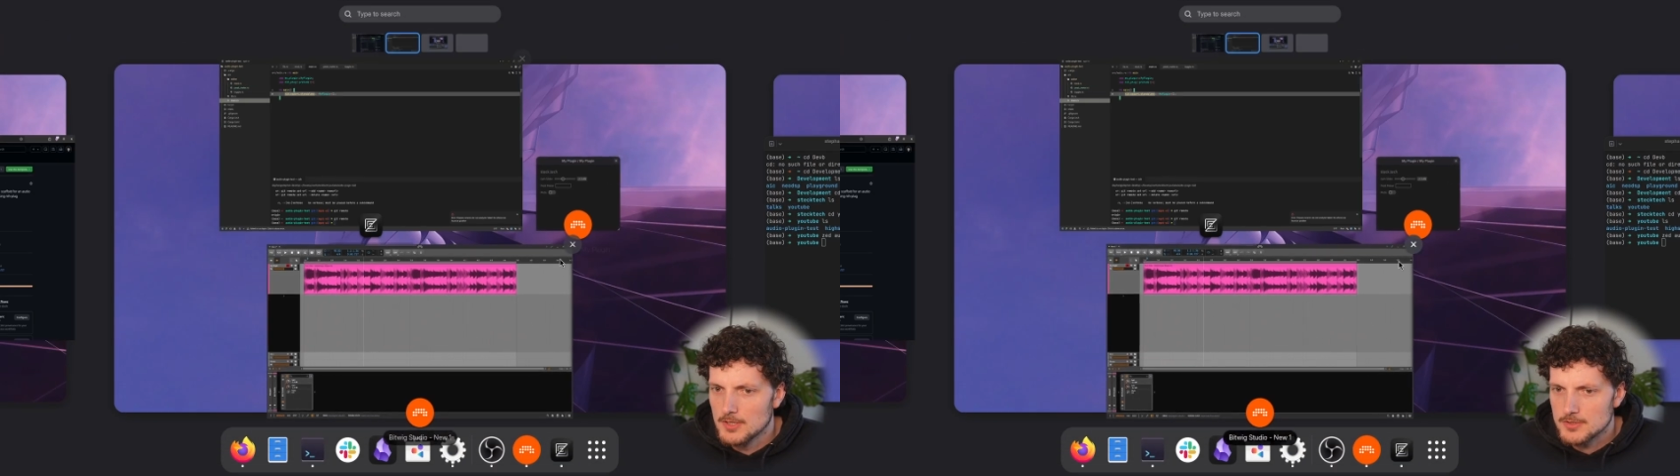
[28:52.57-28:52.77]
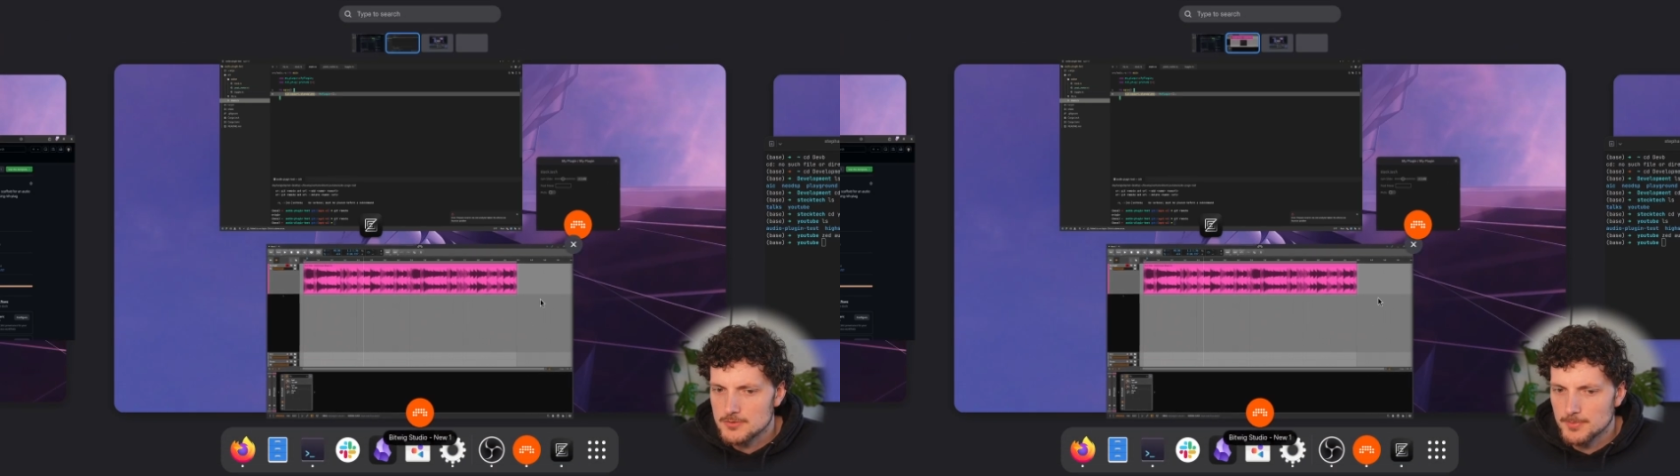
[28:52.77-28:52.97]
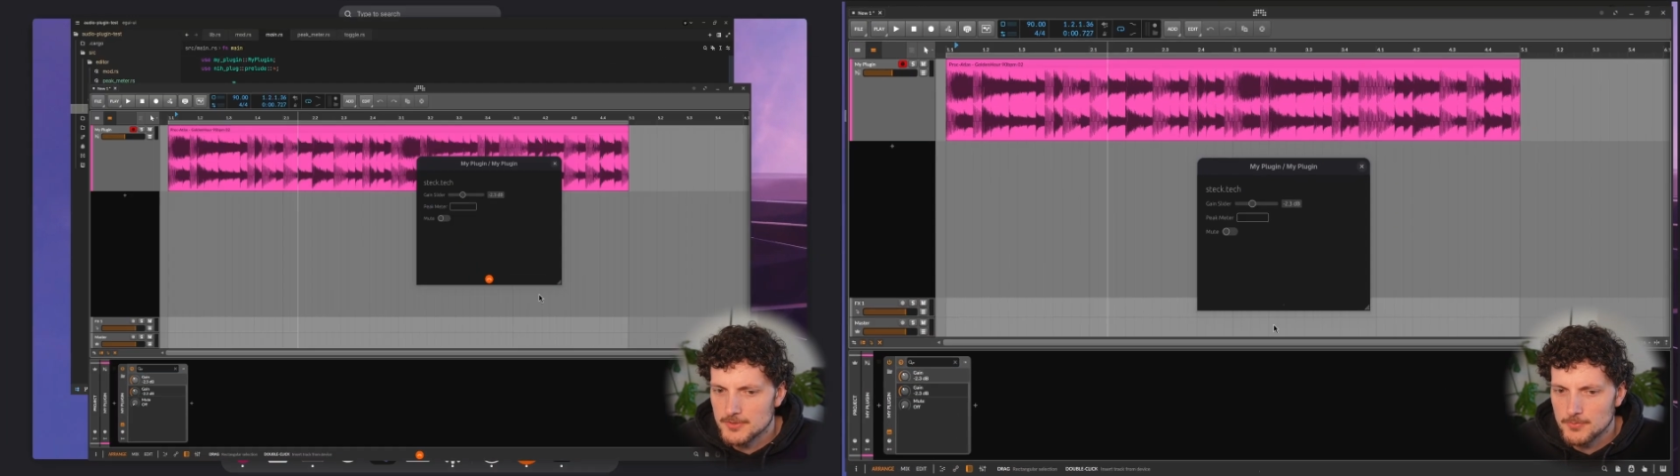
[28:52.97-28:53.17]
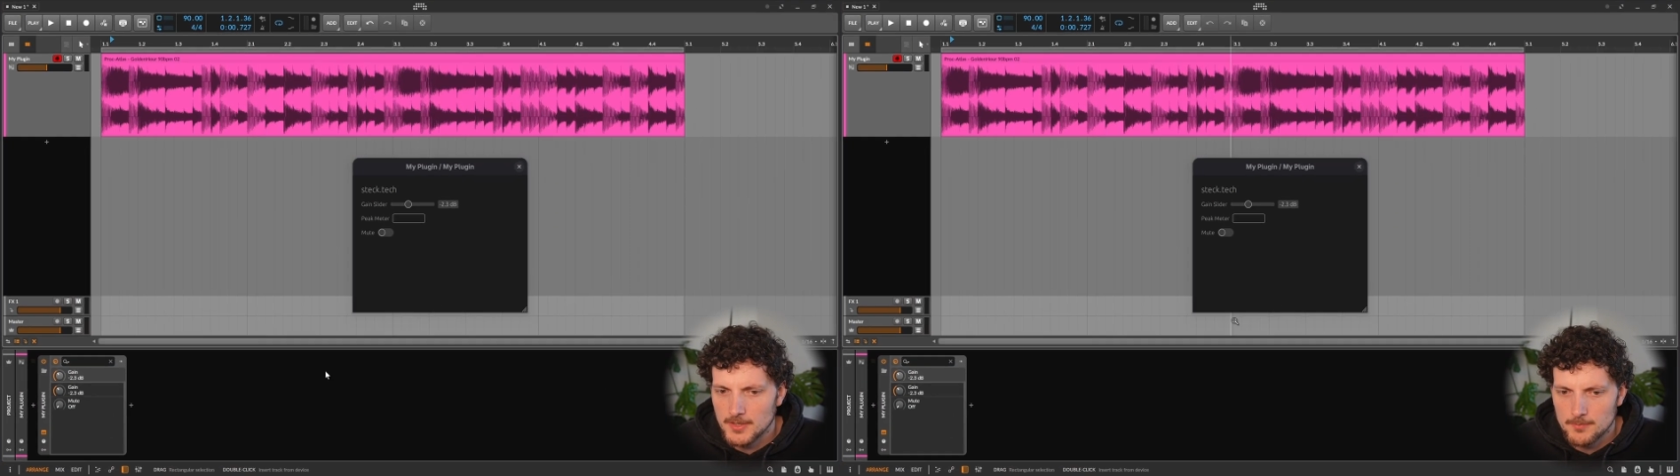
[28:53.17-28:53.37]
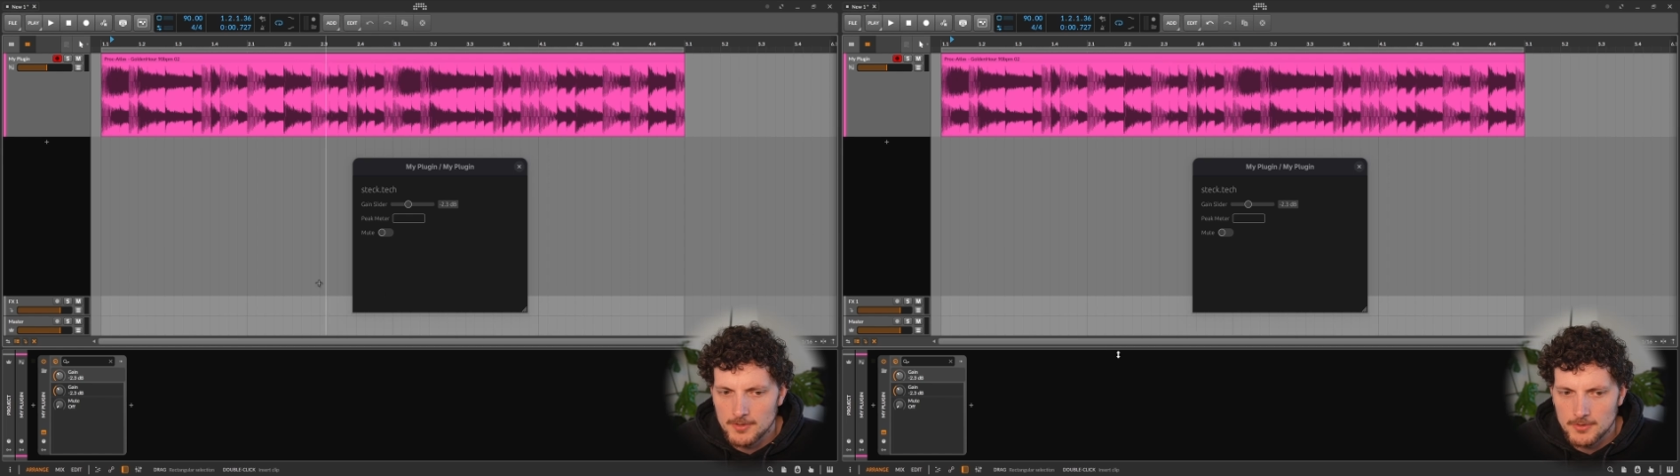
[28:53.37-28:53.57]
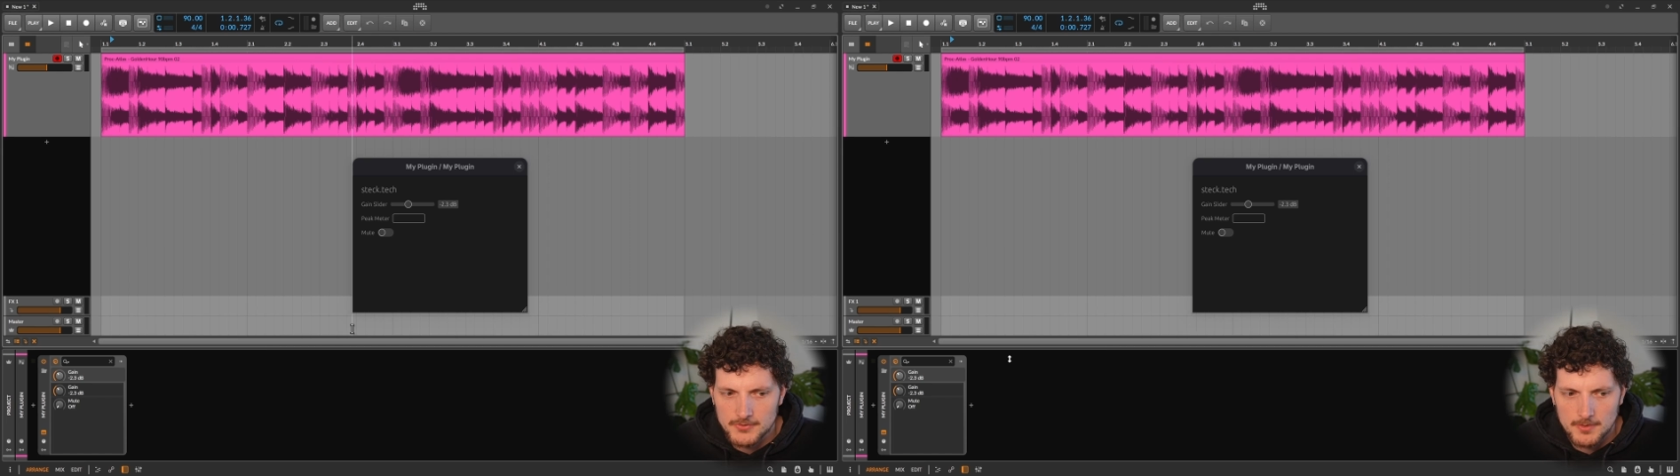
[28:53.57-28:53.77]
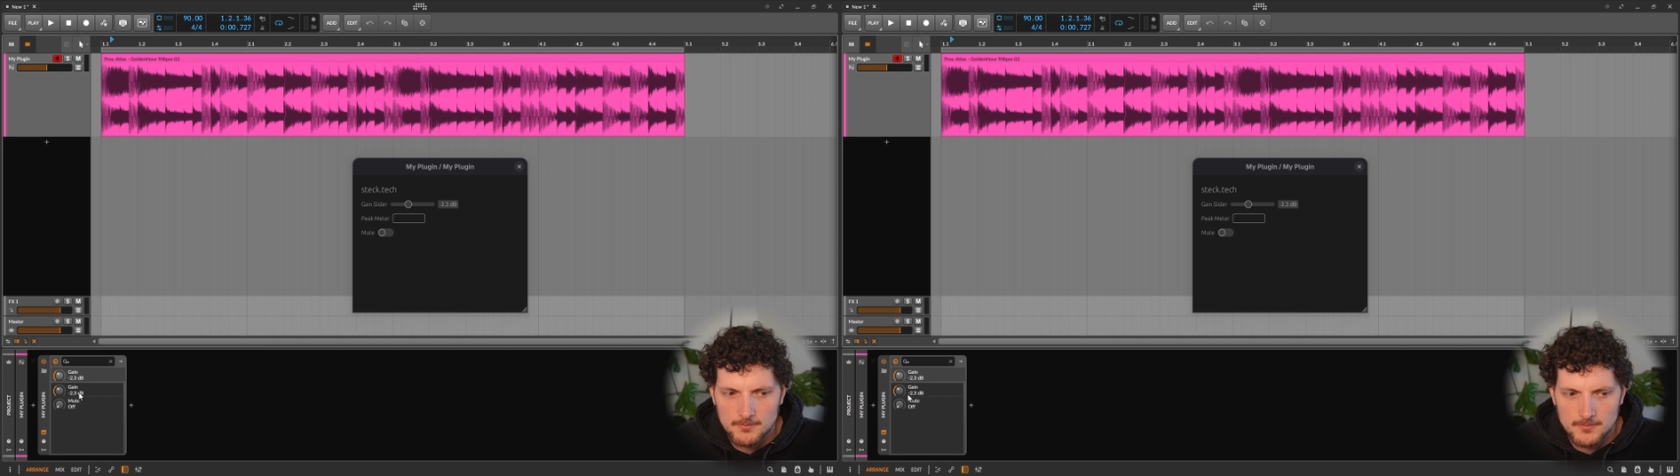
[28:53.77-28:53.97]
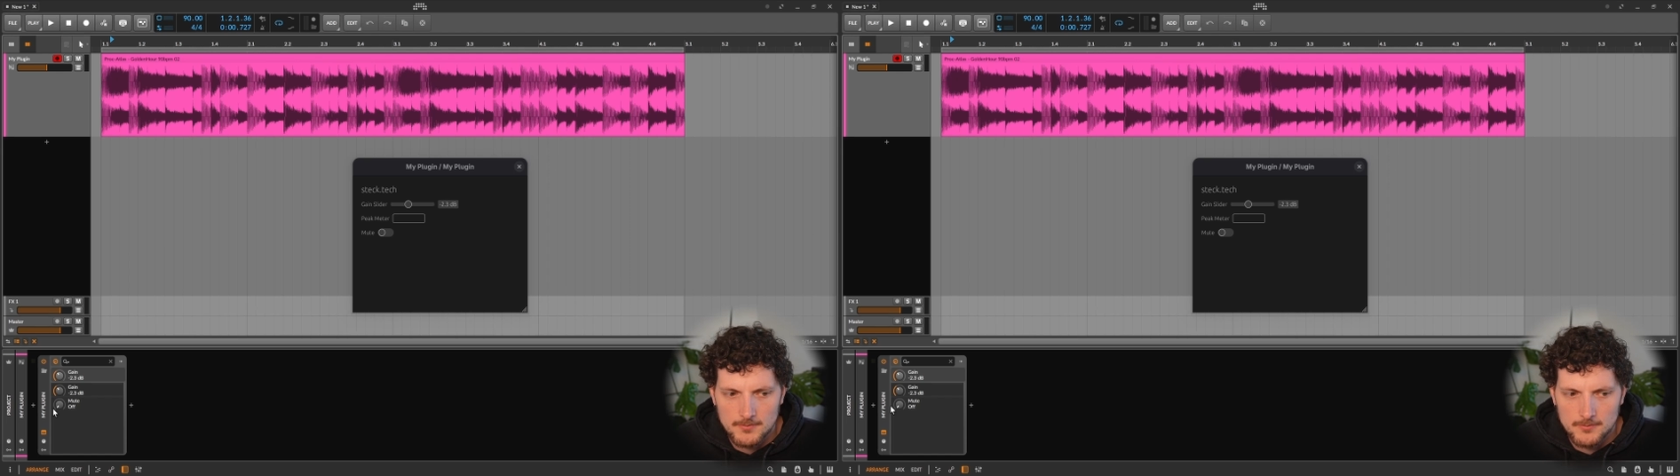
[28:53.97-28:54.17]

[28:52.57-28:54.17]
Bitwig because I'm